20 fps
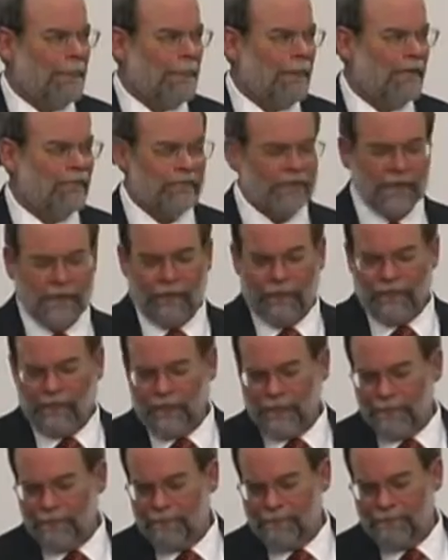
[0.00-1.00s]
If there was
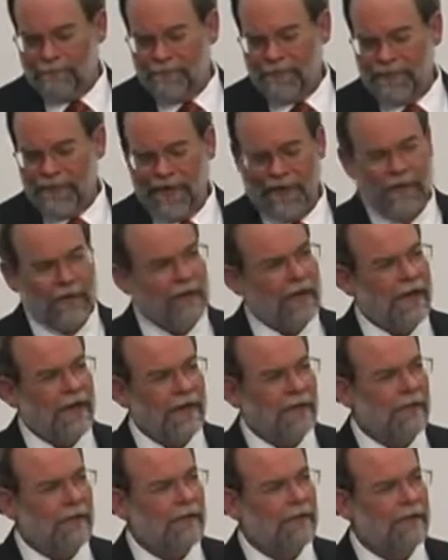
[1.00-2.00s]
a thing right
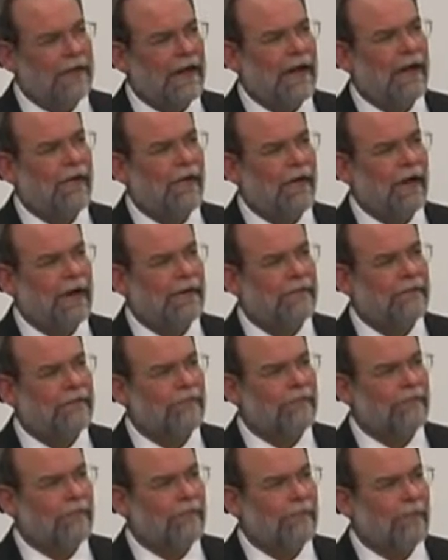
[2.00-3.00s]
here now, I'd
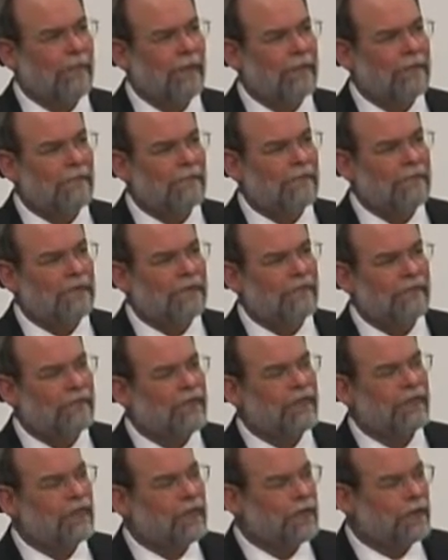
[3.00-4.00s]
be
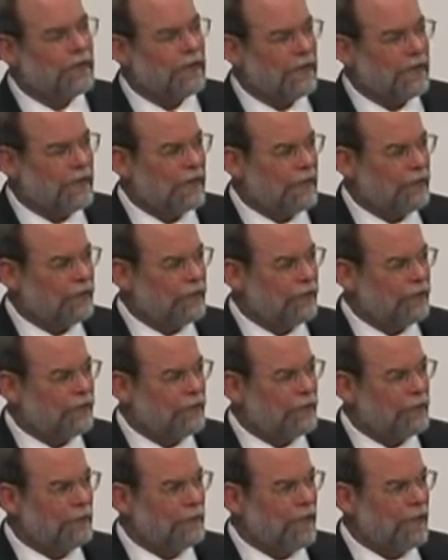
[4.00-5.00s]
physically ill
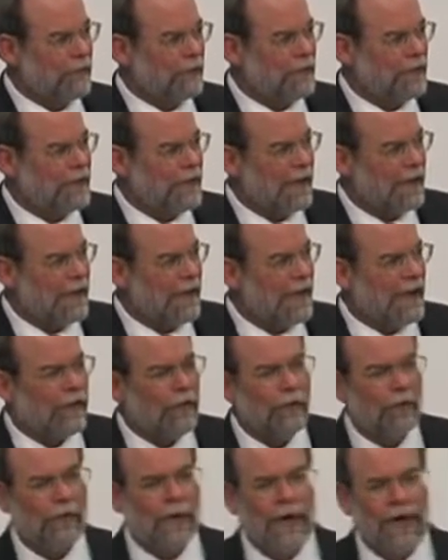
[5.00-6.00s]
just remembering that. I
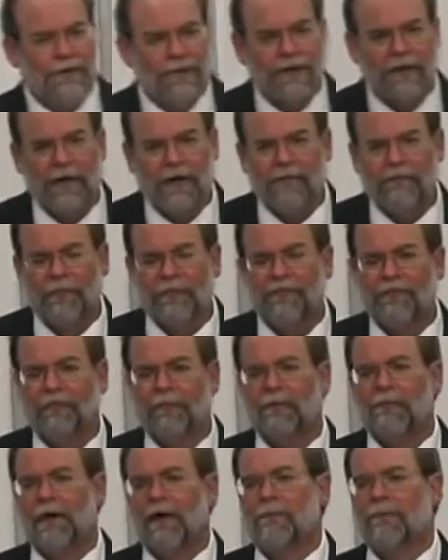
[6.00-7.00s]
don't want the government to
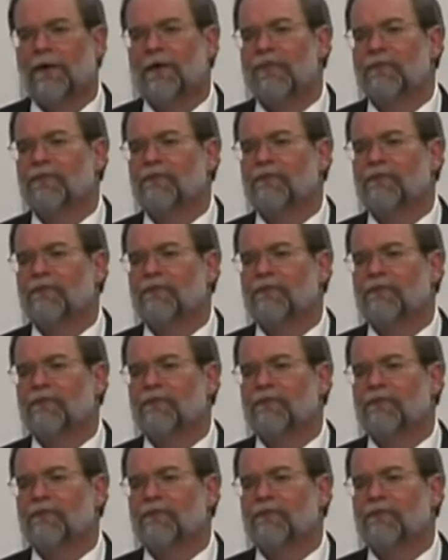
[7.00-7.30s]
be my mother